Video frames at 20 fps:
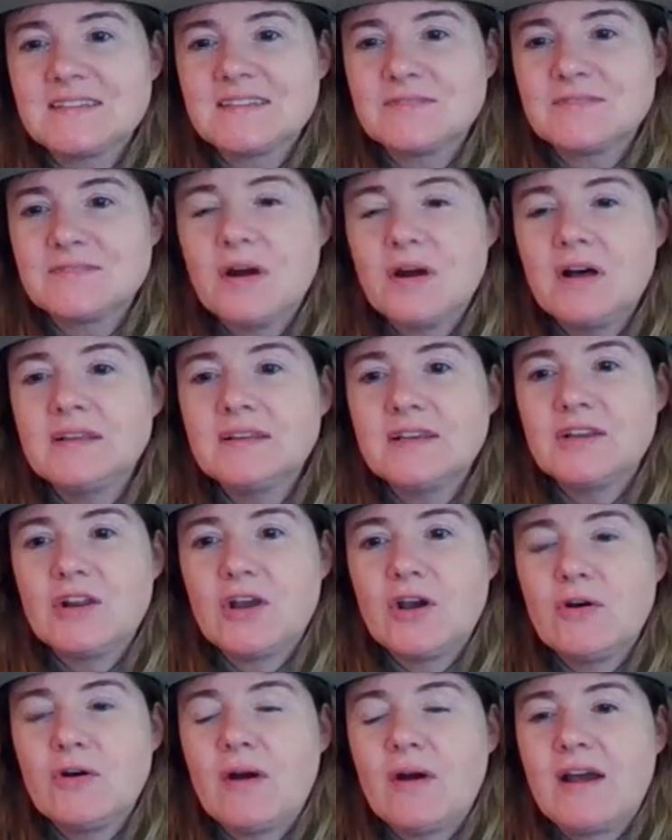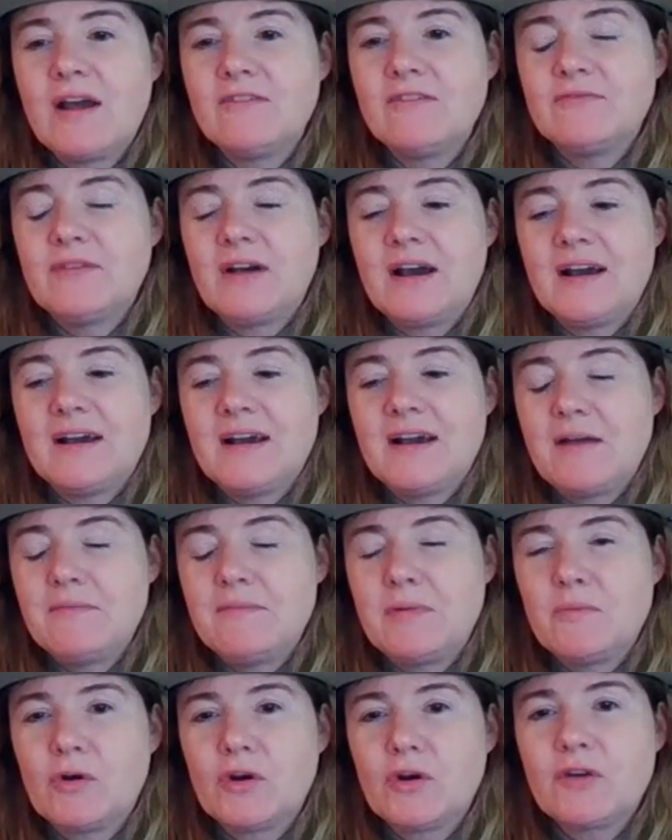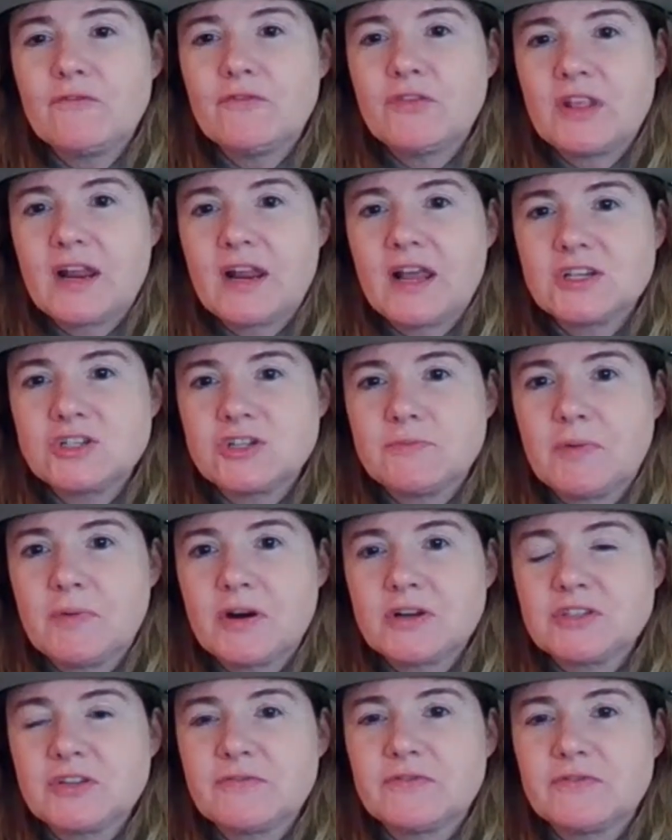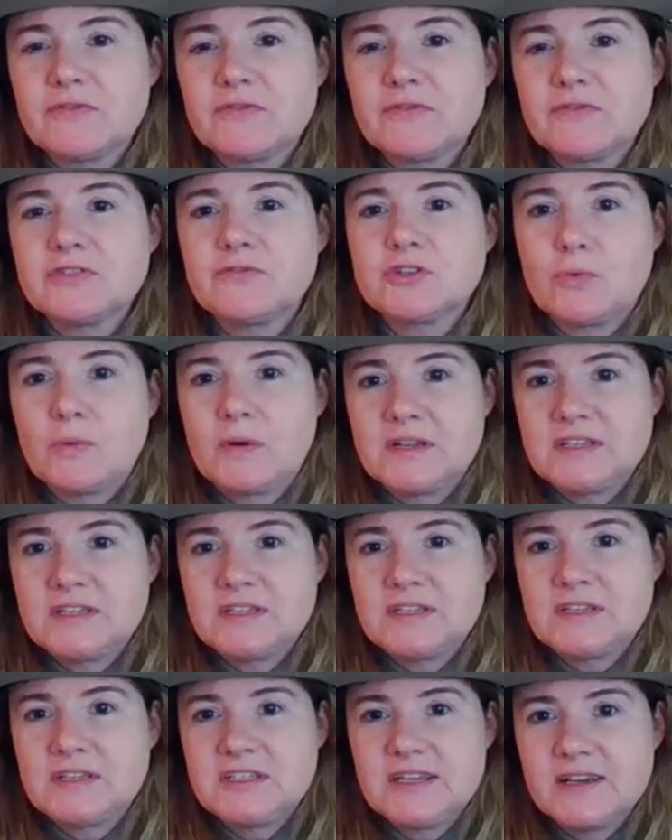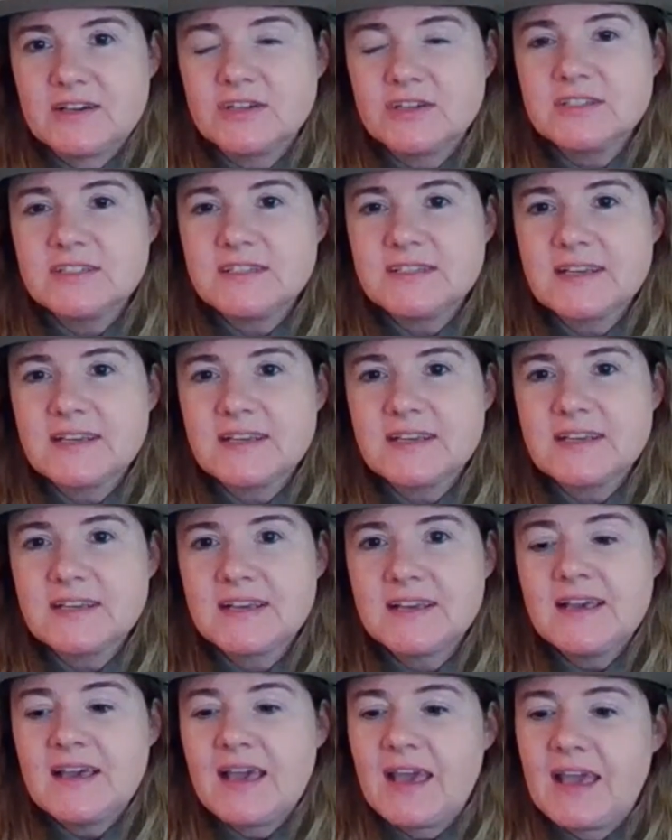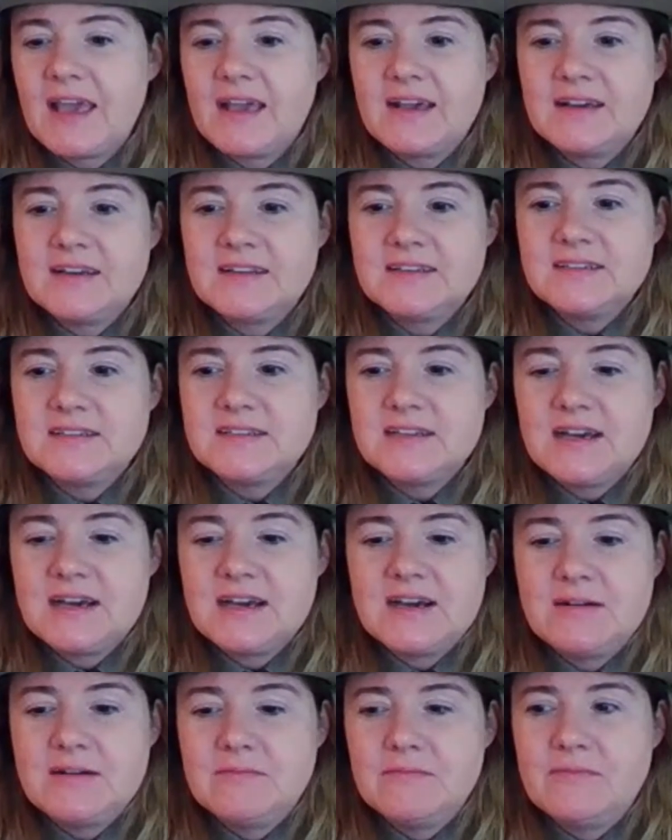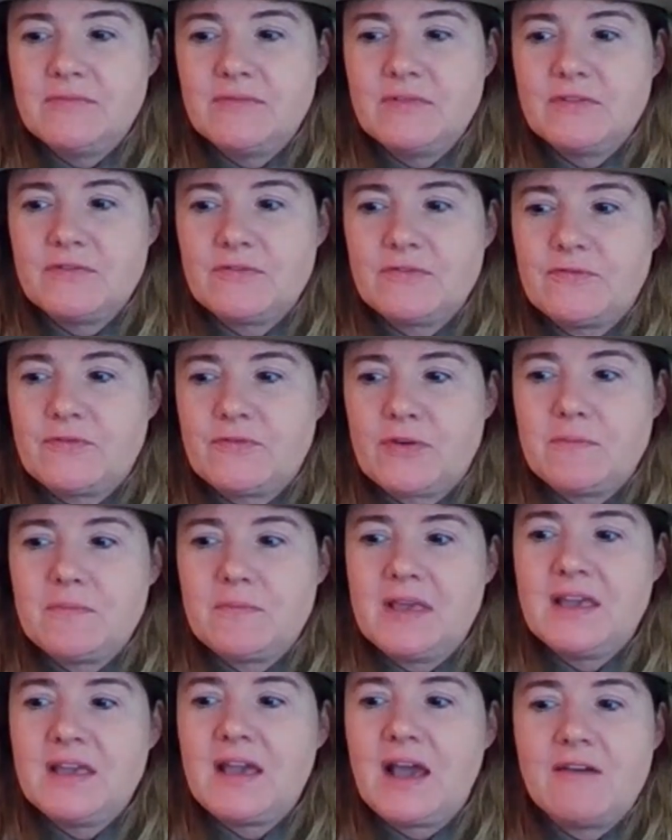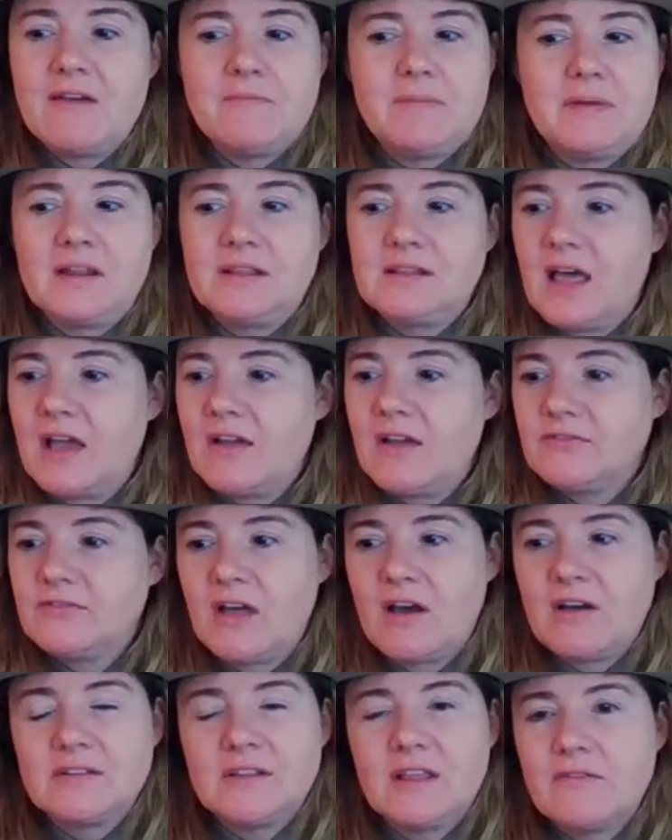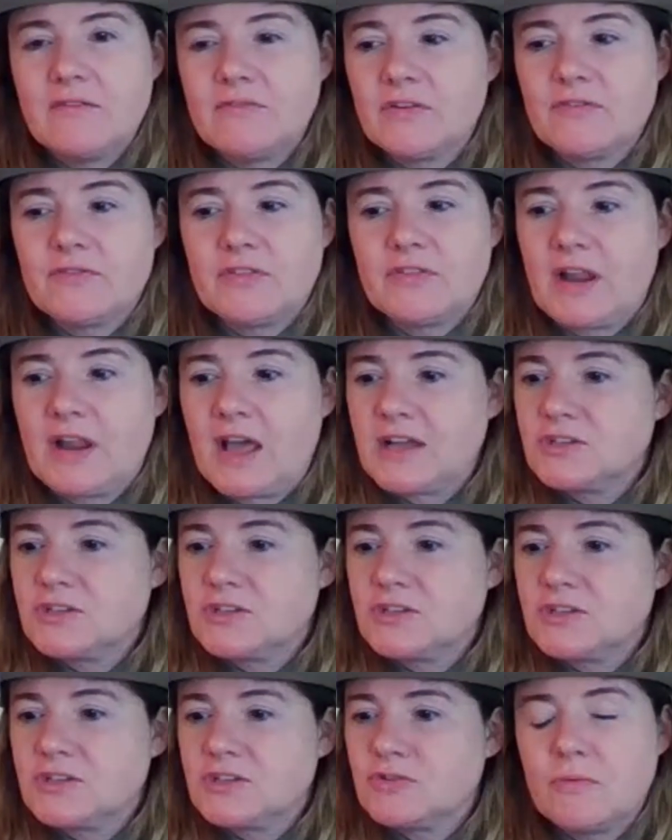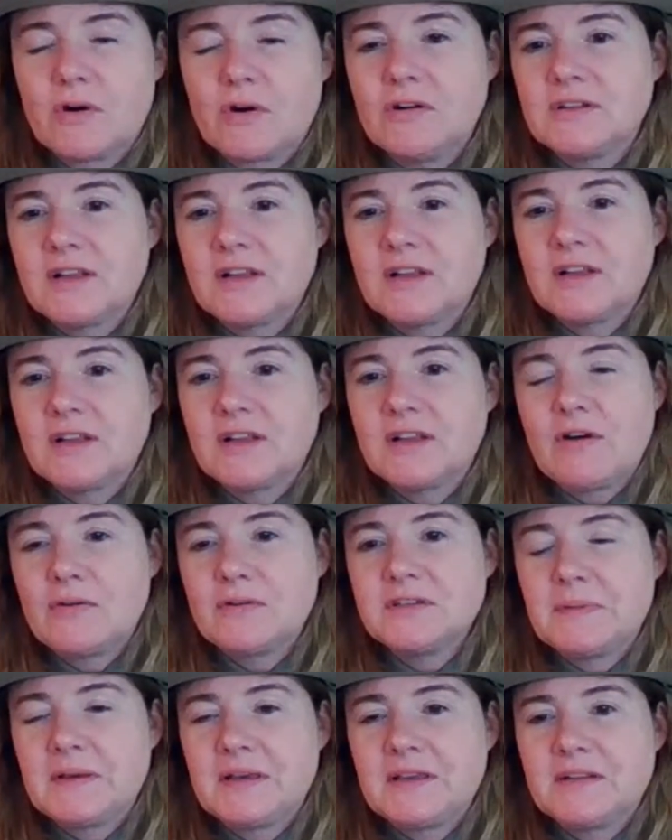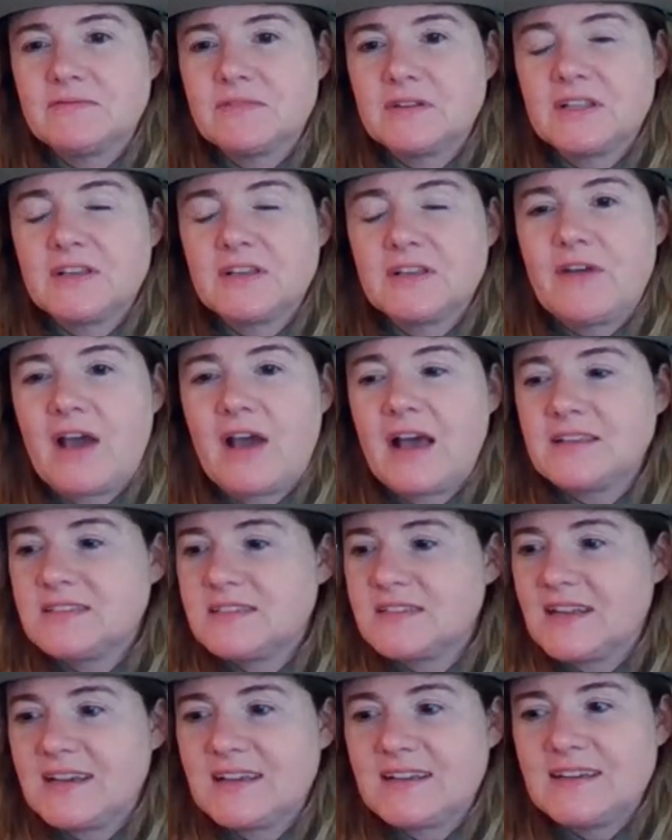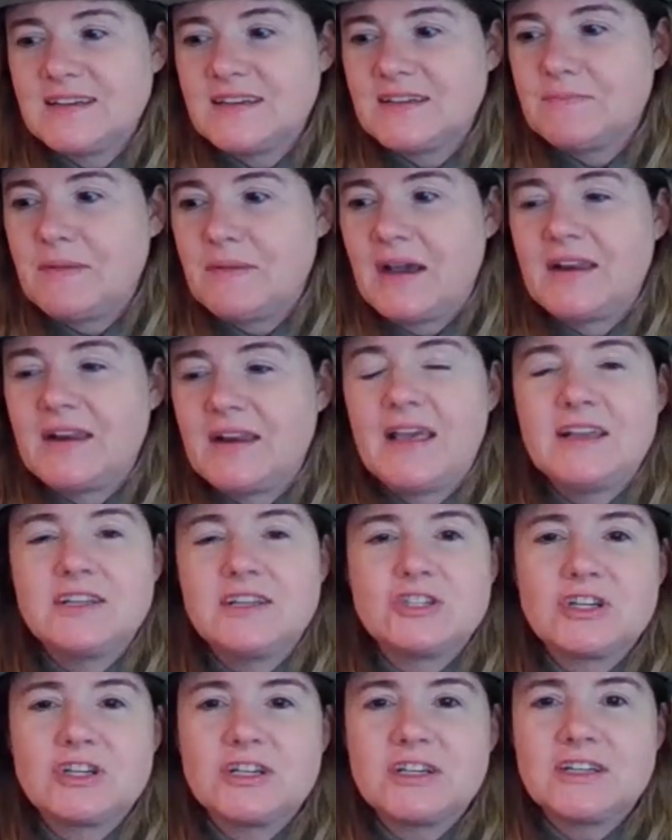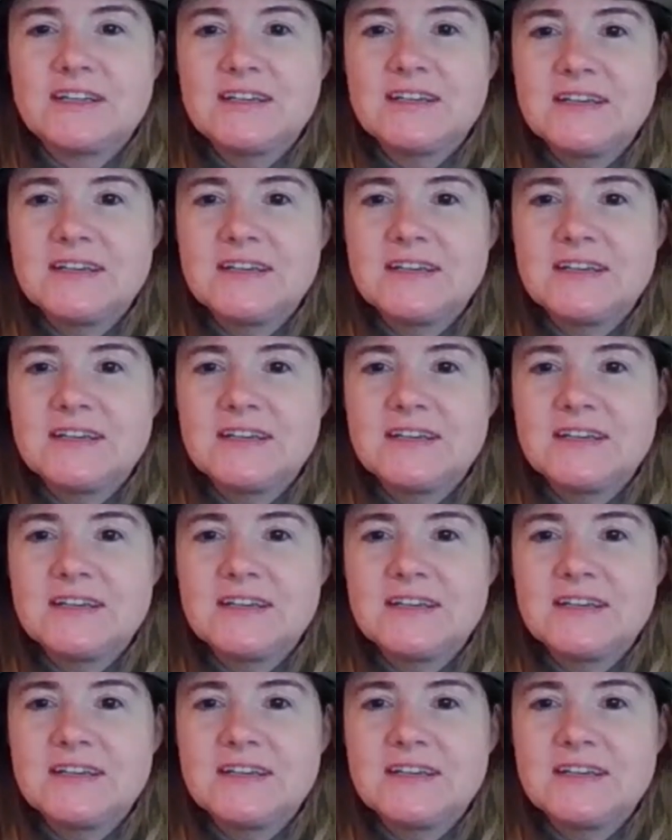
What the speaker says: Well, you know, I've been working for the National Park Service for 20 years. And for me, I've been a lifelong lover of the natural world. I've always been really fascinated by nature,